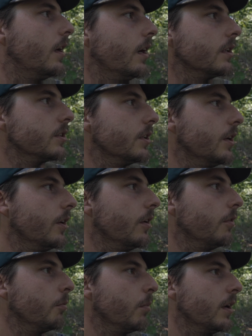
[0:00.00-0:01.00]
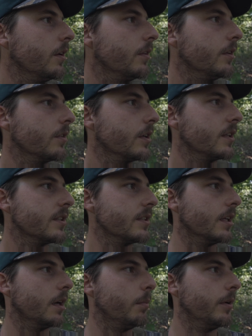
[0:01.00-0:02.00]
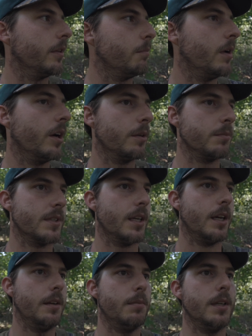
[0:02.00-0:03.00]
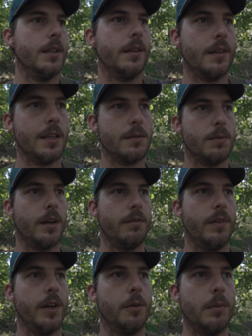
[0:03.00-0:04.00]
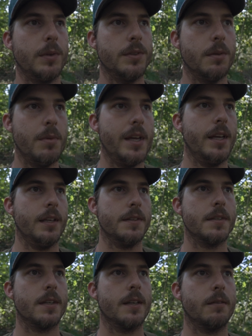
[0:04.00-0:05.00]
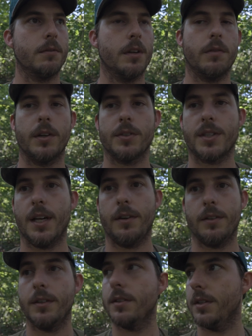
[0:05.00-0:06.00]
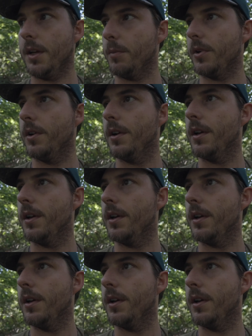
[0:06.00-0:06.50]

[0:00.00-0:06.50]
I should have known better than trying to set up on the bottom side, but that's where I found most of the beds whenever I was scouting this summer.